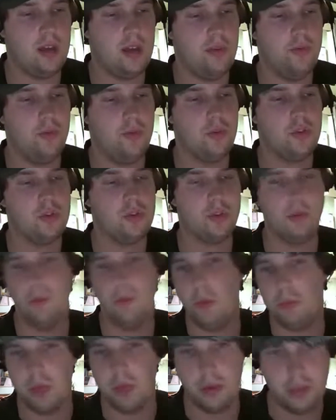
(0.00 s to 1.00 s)
unfortunately
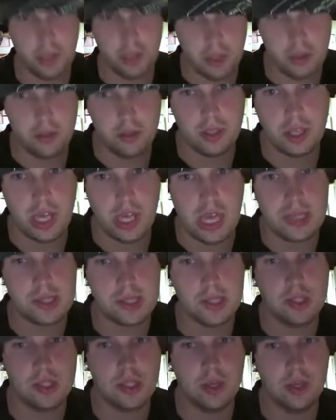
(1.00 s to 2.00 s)
won't be able to go to the games
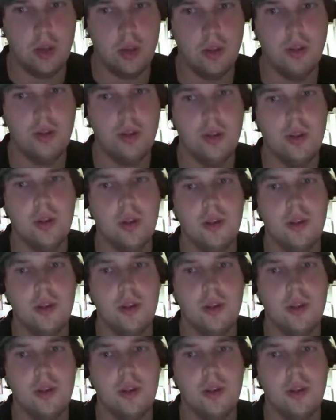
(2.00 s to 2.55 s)
until...